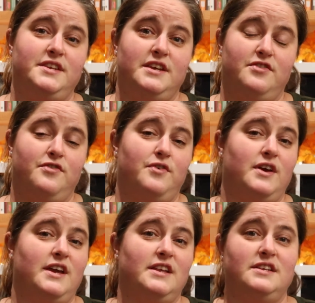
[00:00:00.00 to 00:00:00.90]

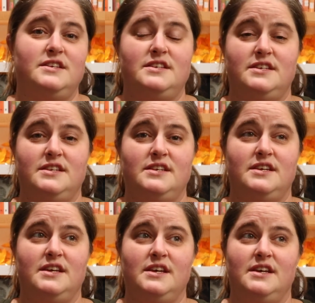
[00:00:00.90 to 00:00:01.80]

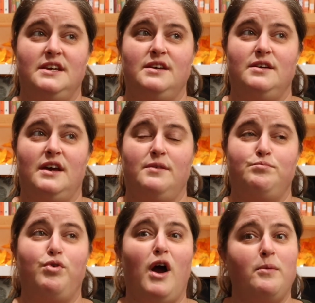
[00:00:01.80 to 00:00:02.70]
different uh,
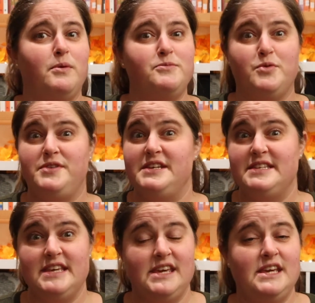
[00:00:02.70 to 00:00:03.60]
problems with
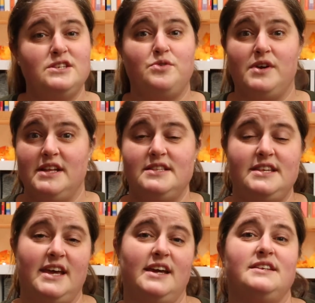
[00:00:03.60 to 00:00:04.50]
disease or
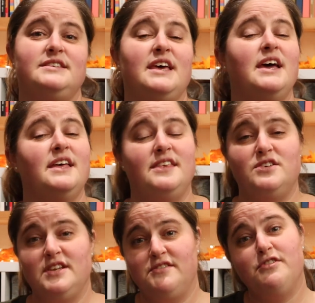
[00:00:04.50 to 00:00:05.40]
insects,
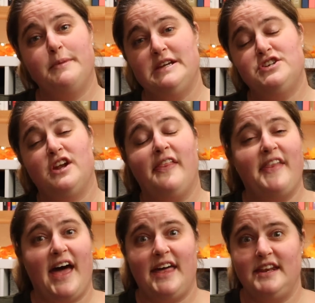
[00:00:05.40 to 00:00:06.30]
there's information on
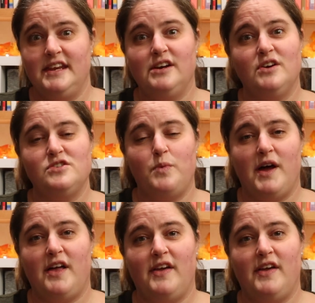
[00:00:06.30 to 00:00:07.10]
that in here as well.